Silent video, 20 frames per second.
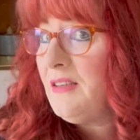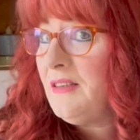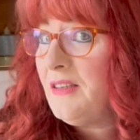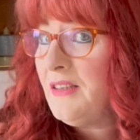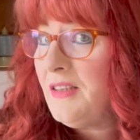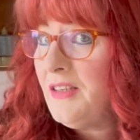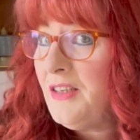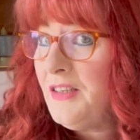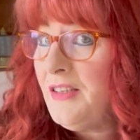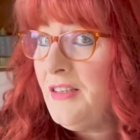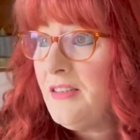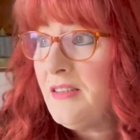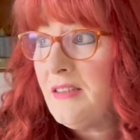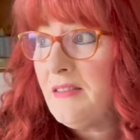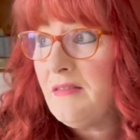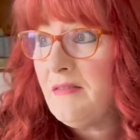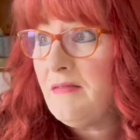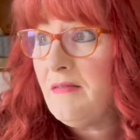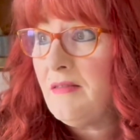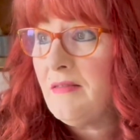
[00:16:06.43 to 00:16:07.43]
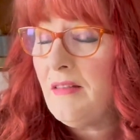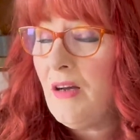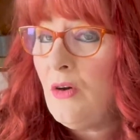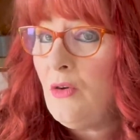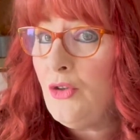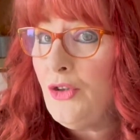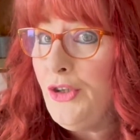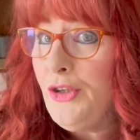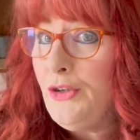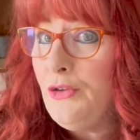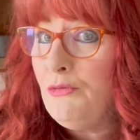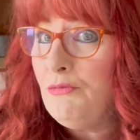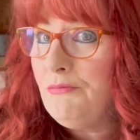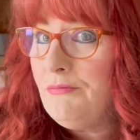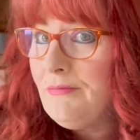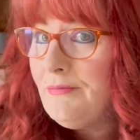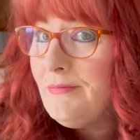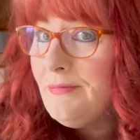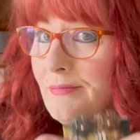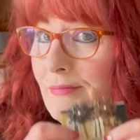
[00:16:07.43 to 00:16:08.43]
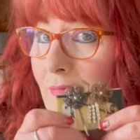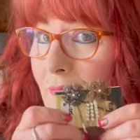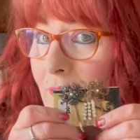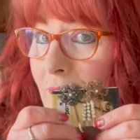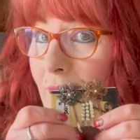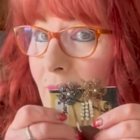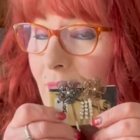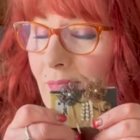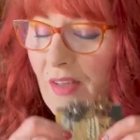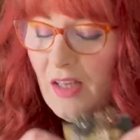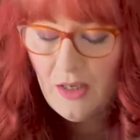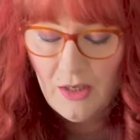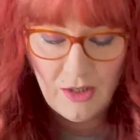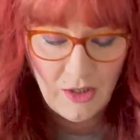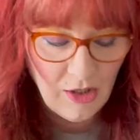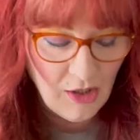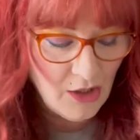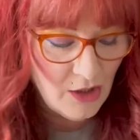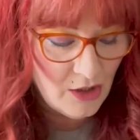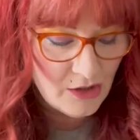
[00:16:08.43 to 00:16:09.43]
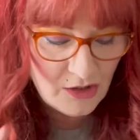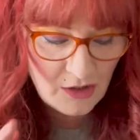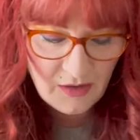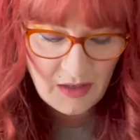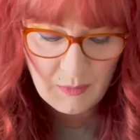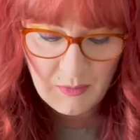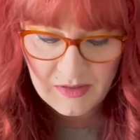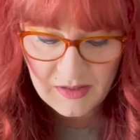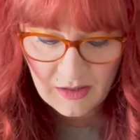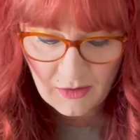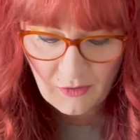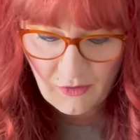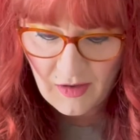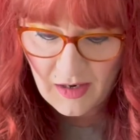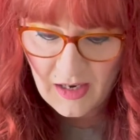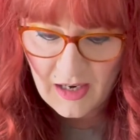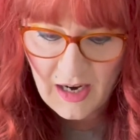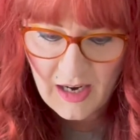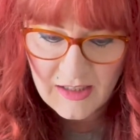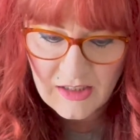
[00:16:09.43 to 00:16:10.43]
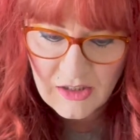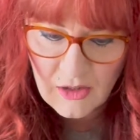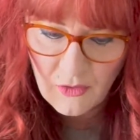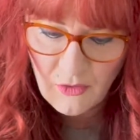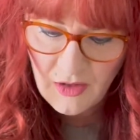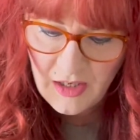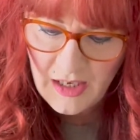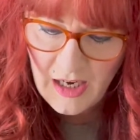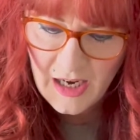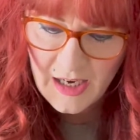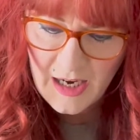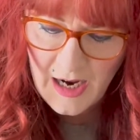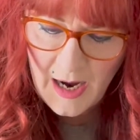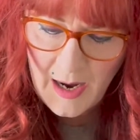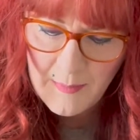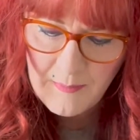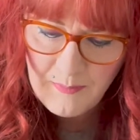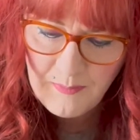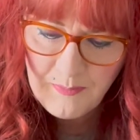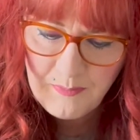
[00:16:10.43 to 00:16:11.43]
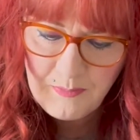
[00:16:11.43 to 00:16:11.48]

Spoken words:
good as old new. So that was another thing I got. So then I got